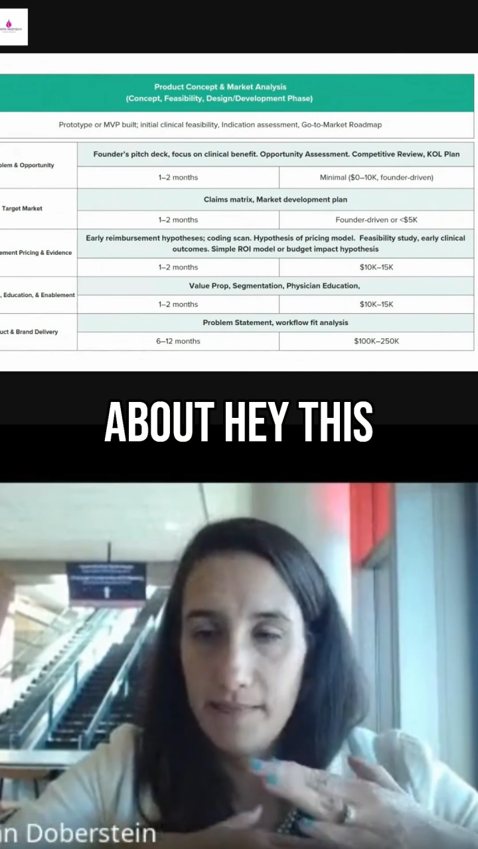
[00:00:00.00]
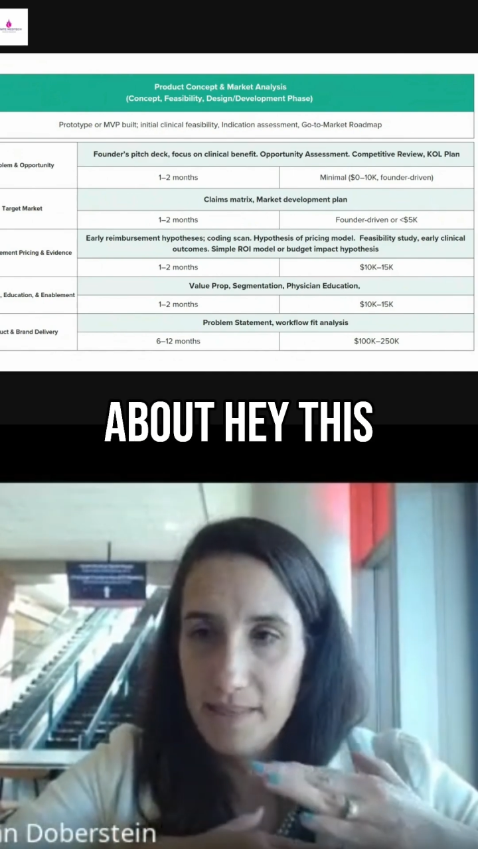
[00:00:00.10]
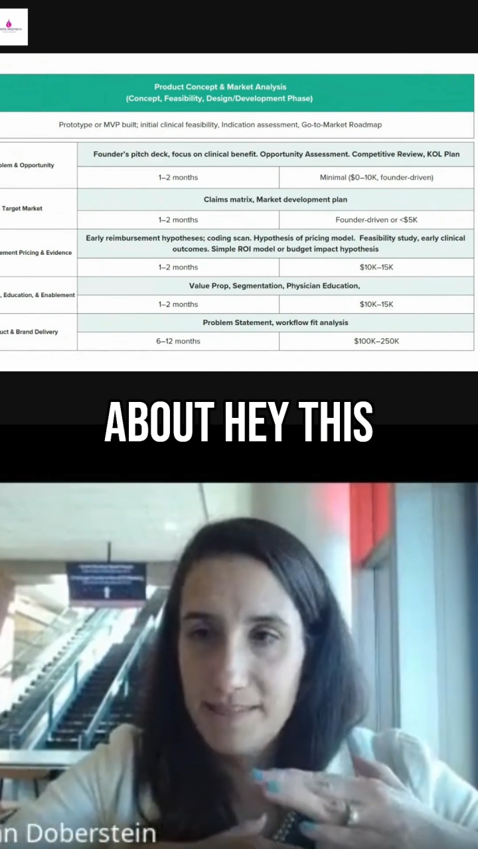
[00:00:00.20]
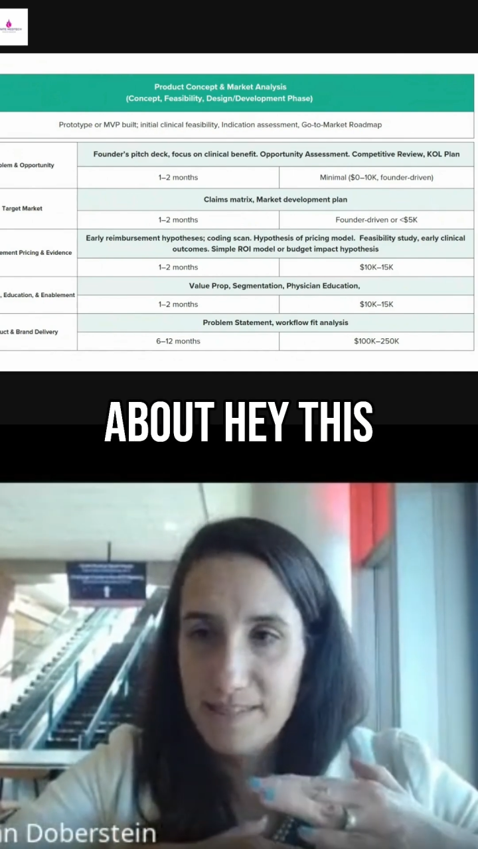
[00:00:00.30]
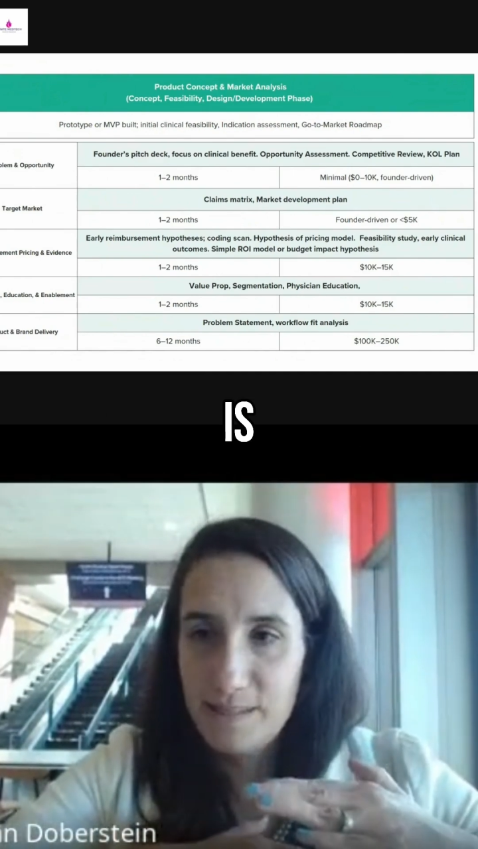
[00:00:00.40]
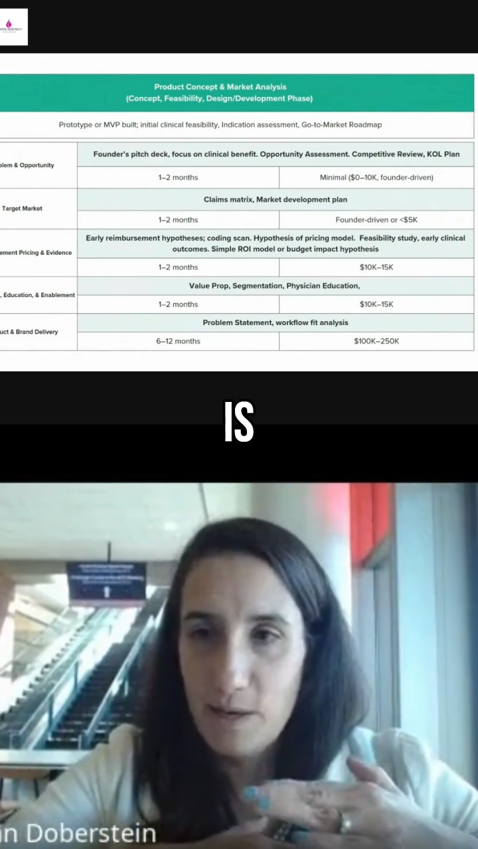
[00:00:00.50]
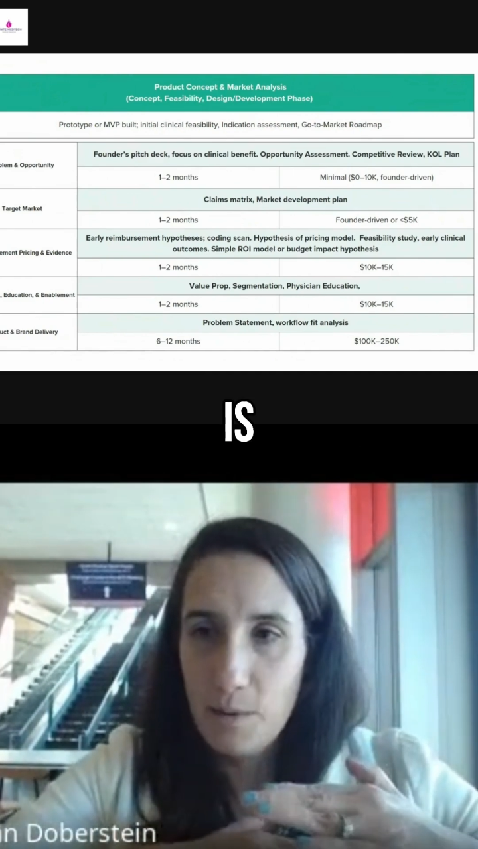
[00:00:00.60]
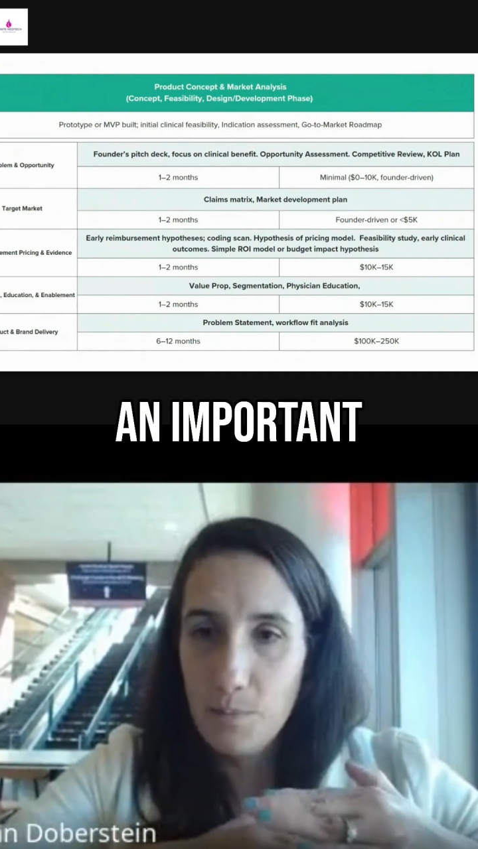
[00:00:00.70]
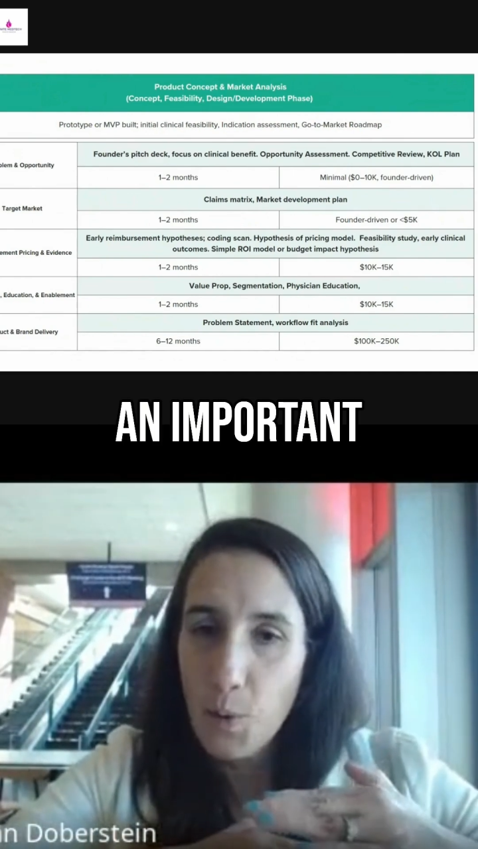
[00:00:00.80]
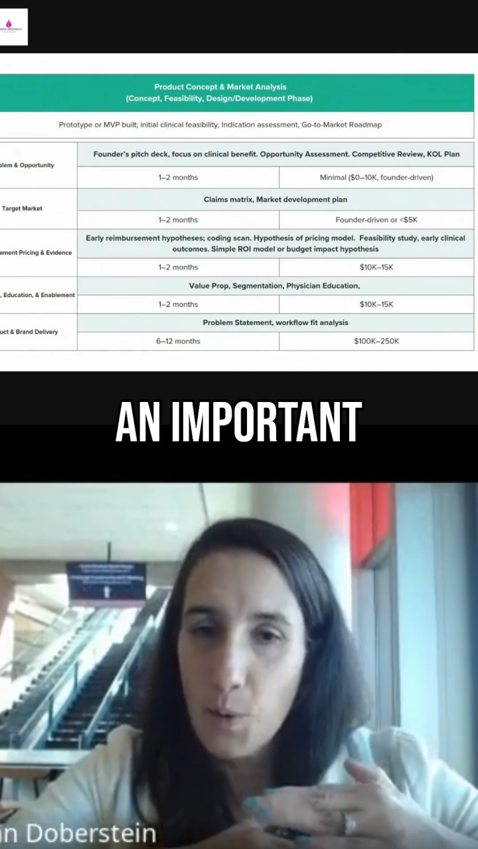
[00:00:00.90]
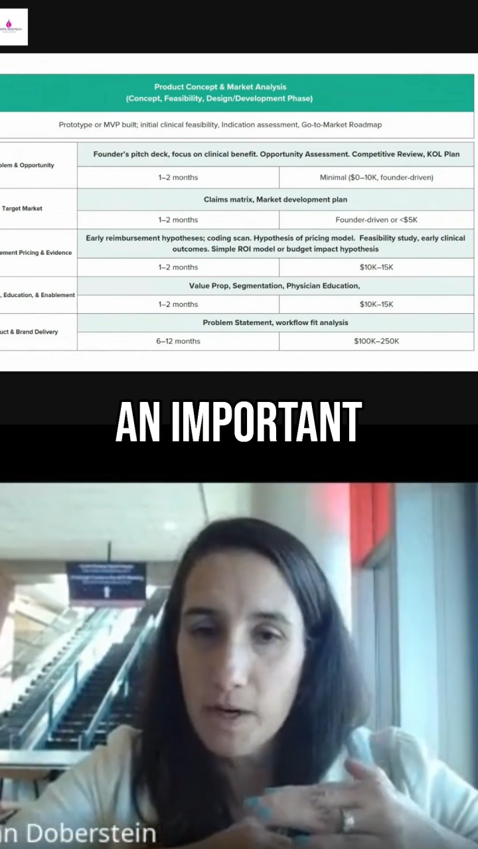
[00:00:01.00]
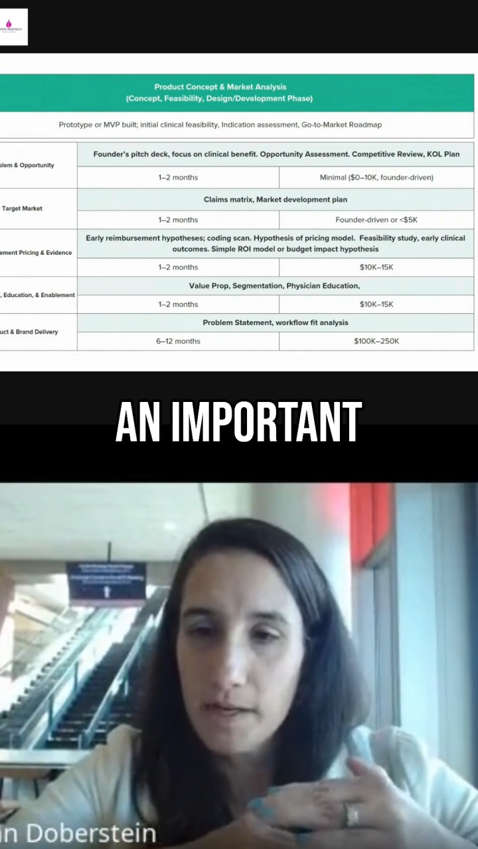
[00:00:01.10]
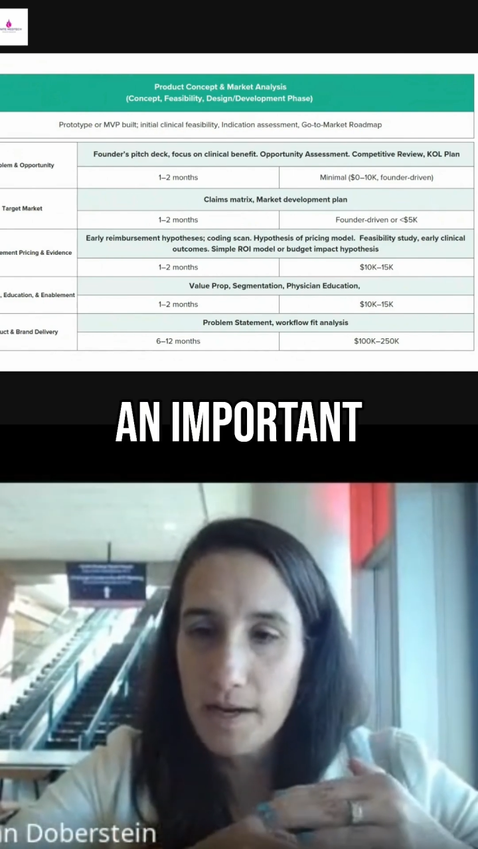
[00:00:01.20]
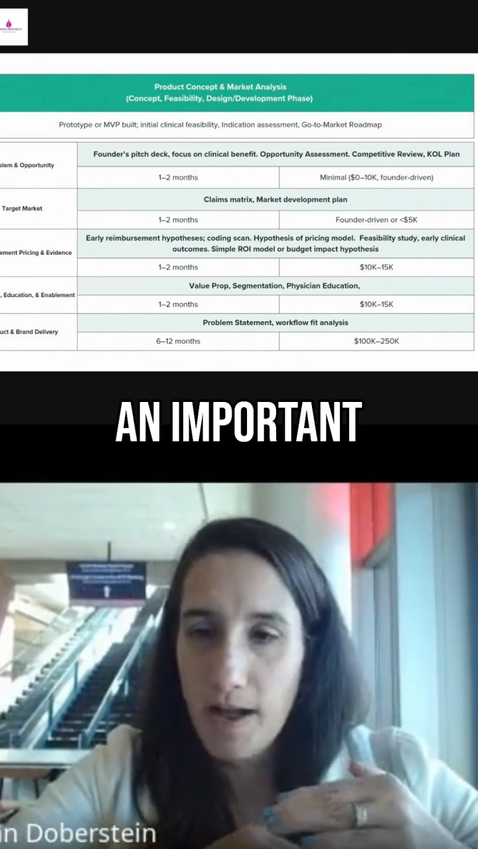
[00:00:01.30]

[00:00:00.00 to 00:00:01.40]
this is an important